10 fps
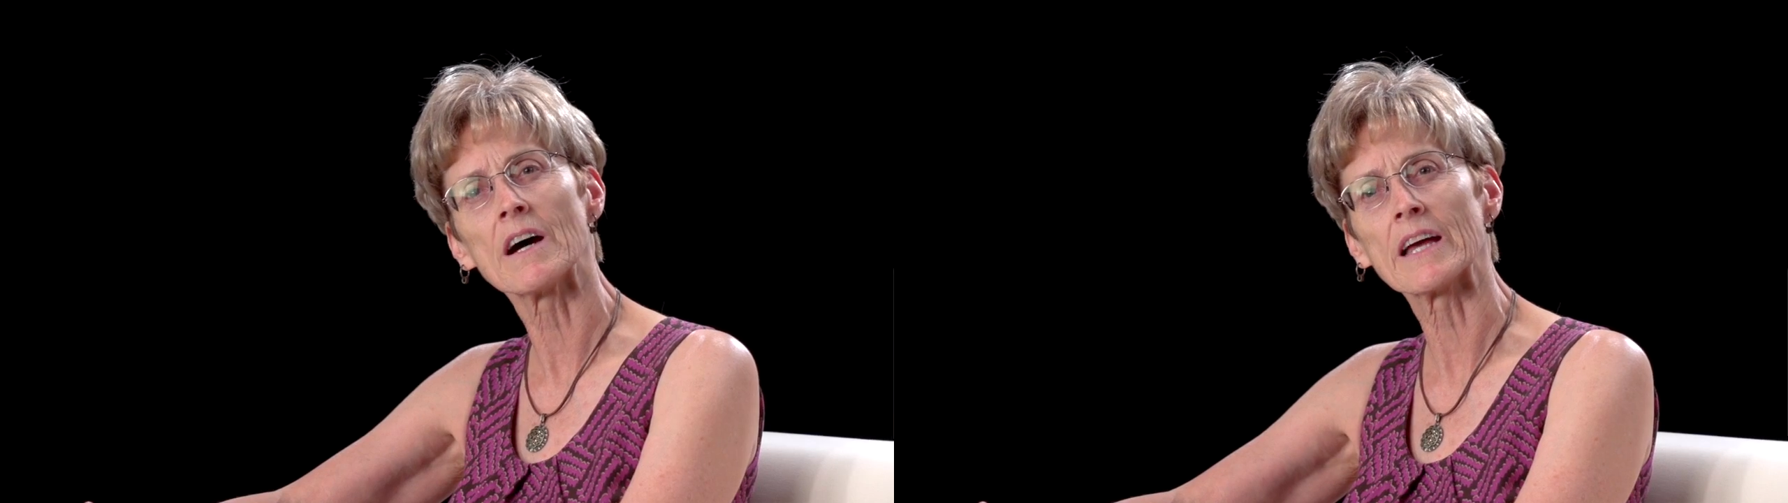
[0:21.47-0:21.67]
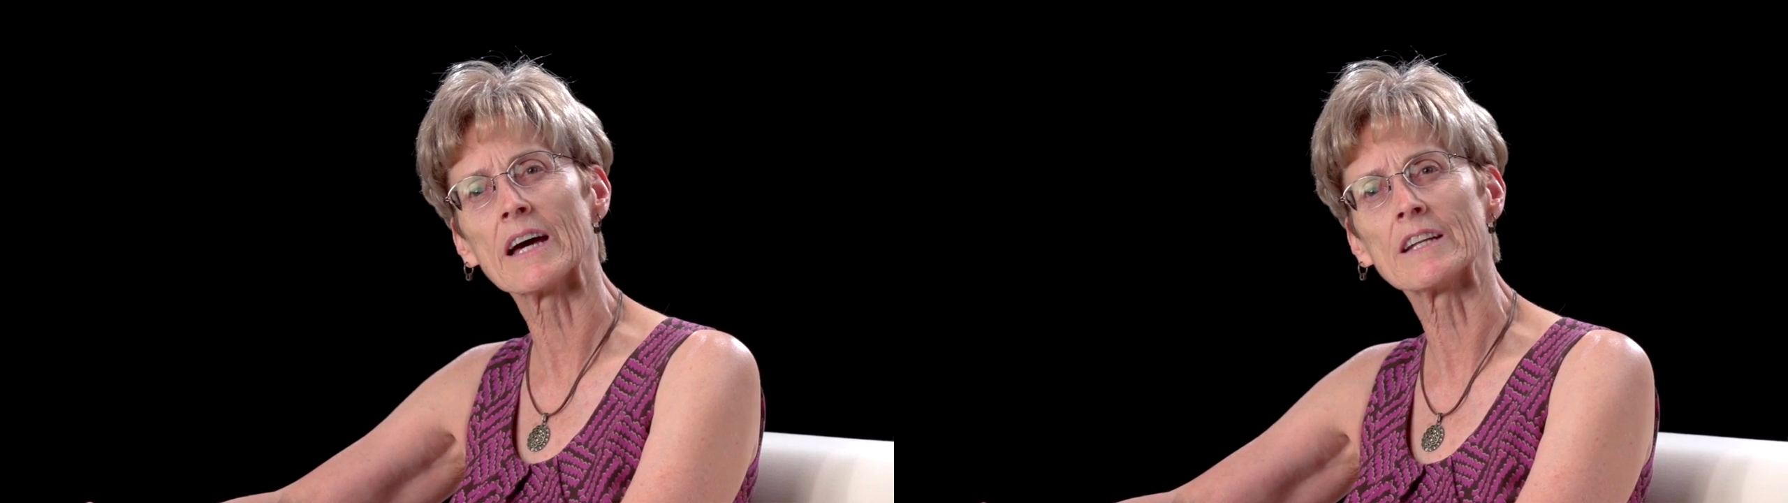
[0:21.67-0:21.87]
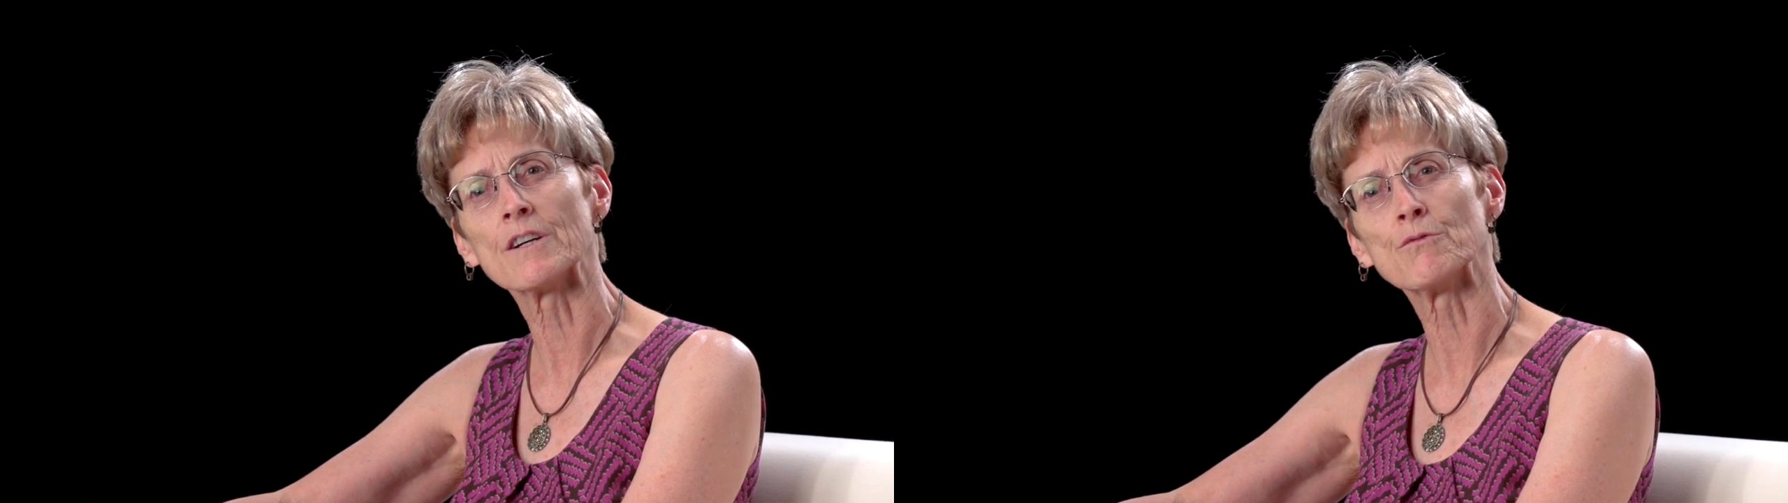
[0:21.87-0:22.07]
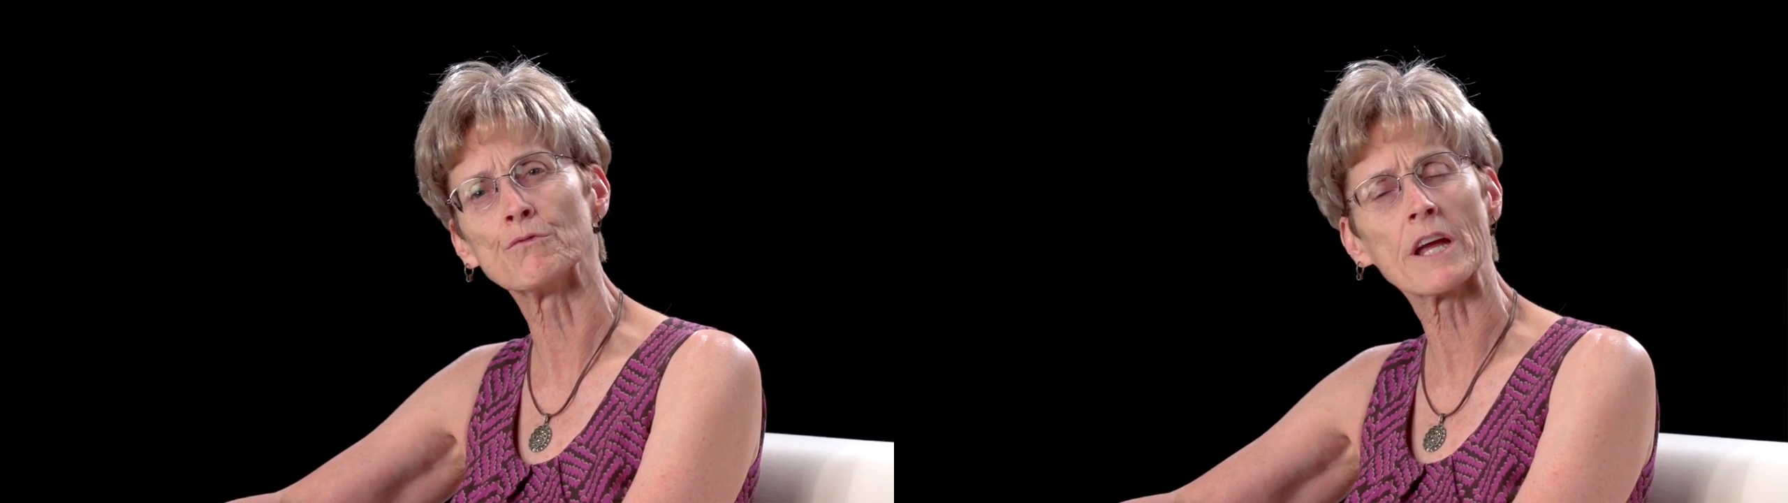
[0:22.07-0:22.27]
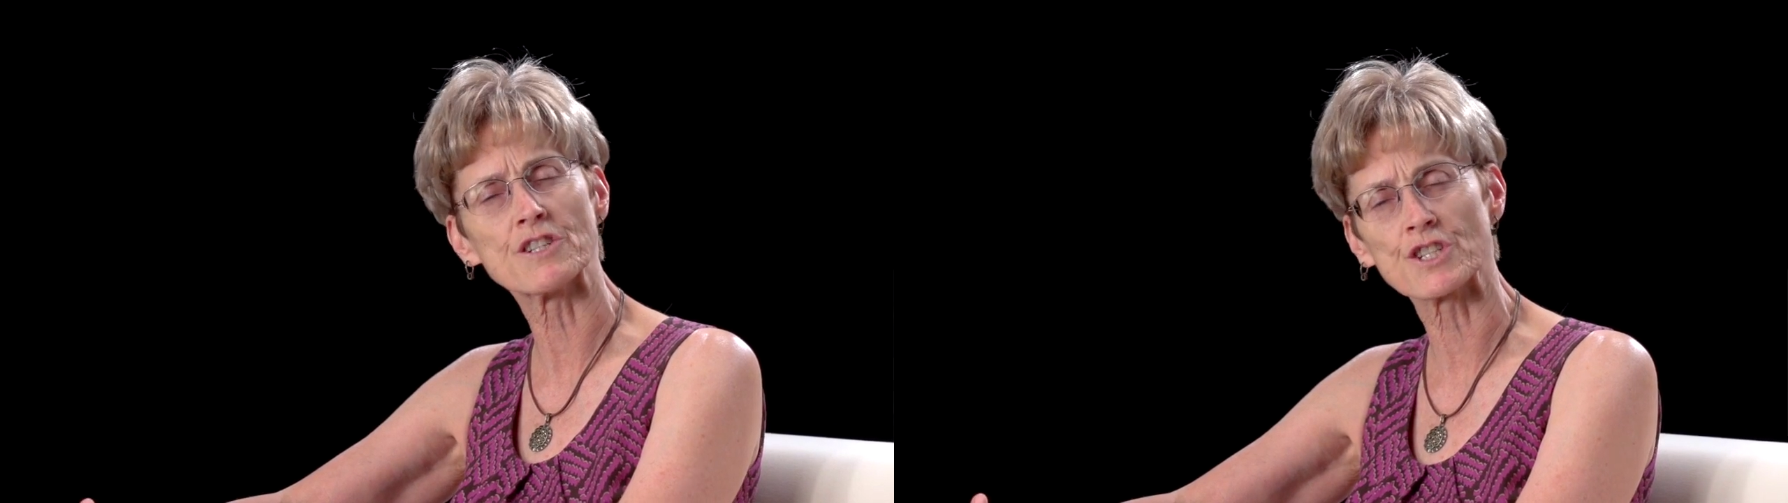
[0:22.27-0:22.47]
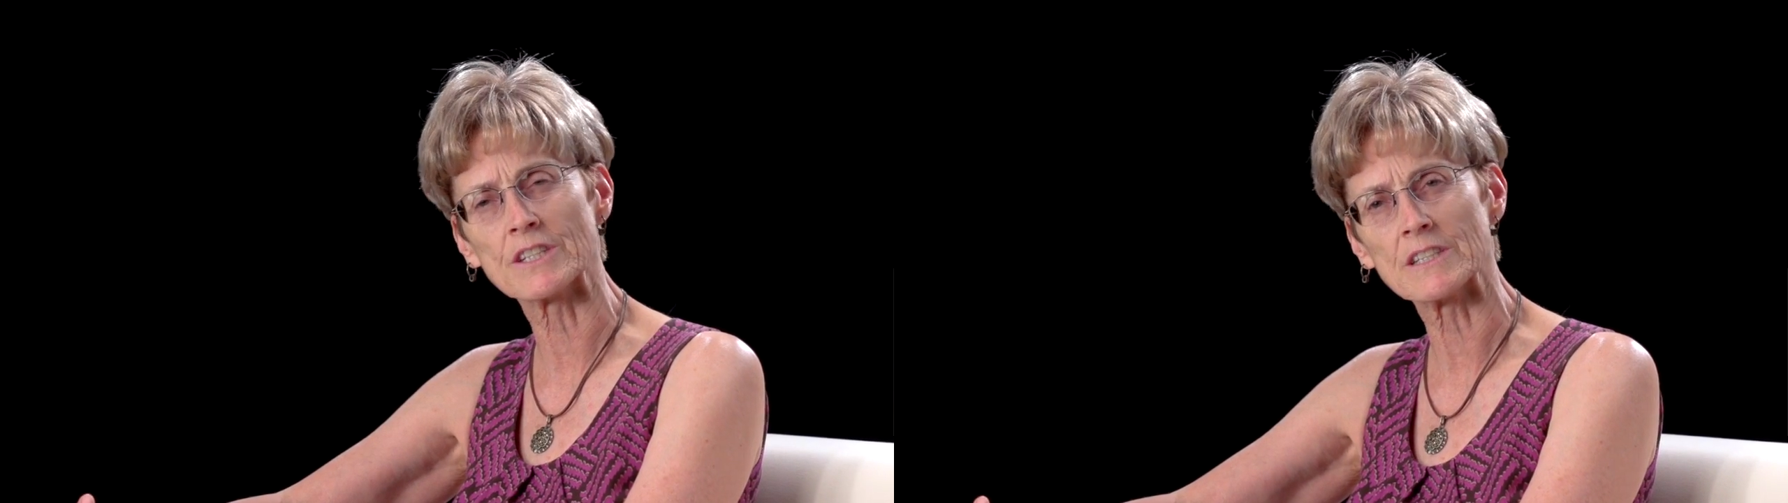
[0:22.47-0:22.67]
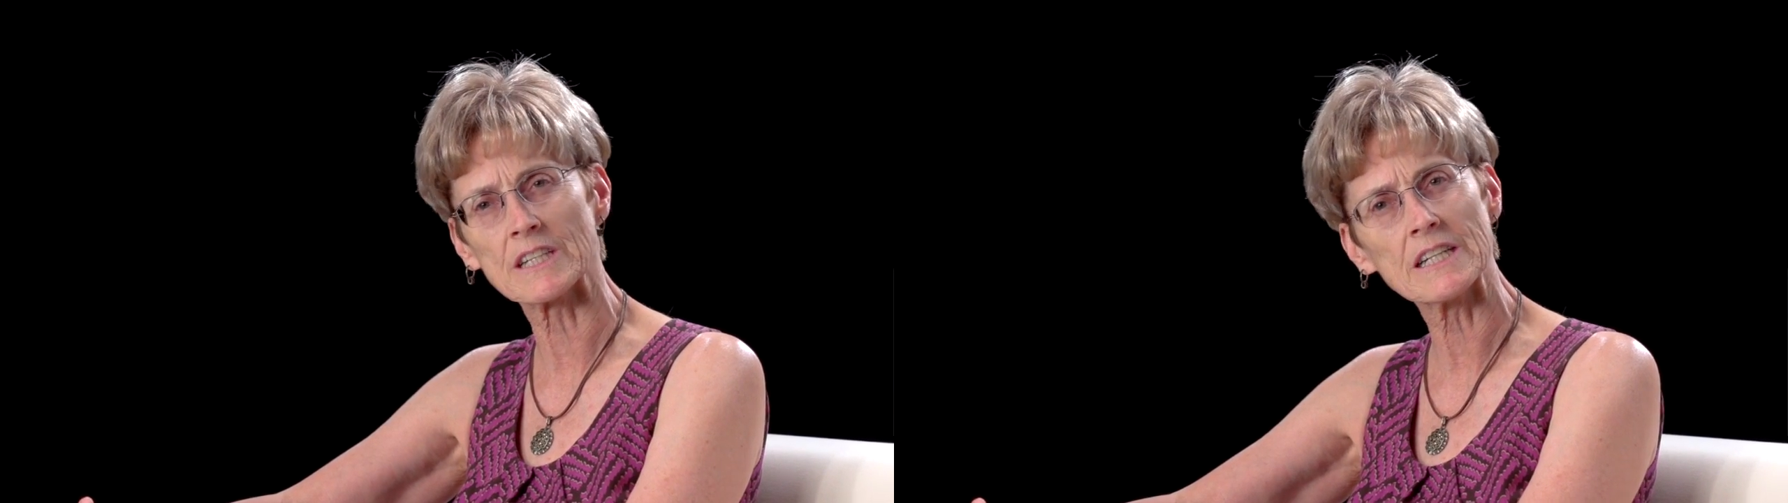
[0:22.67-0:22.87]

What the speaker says: I had a raging